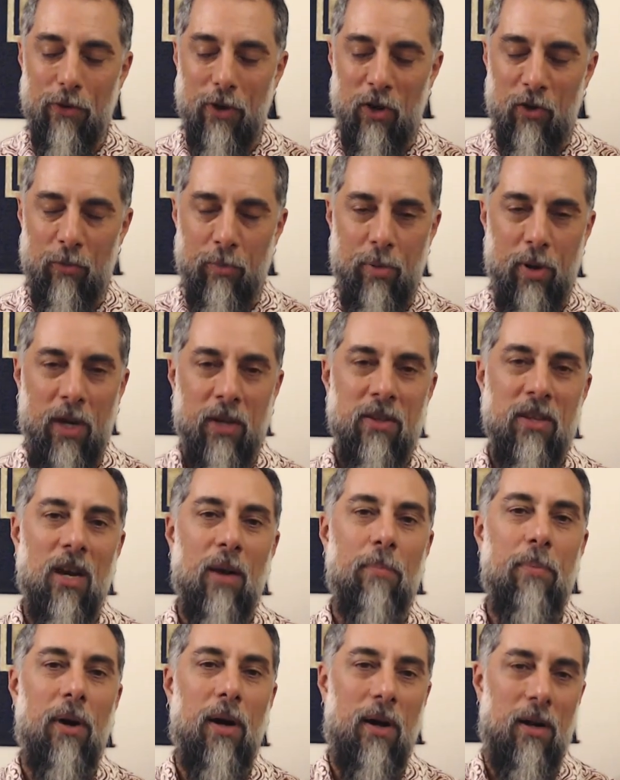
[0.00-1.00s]

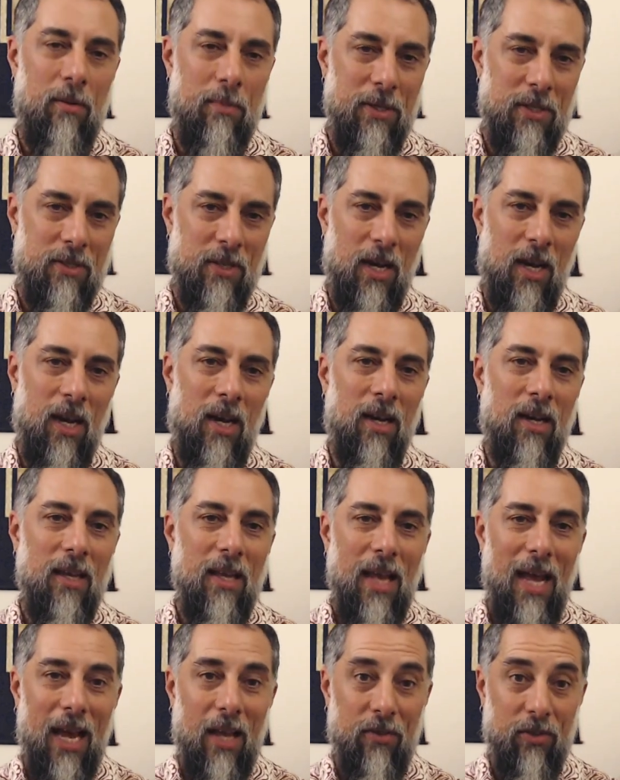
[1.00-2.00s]
Prajñāpāramitā
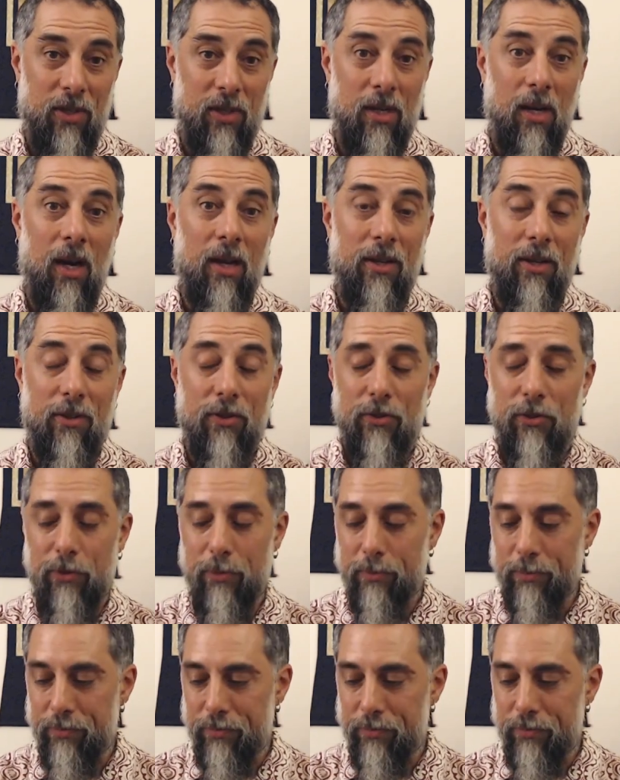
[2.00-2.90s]
as a goddess.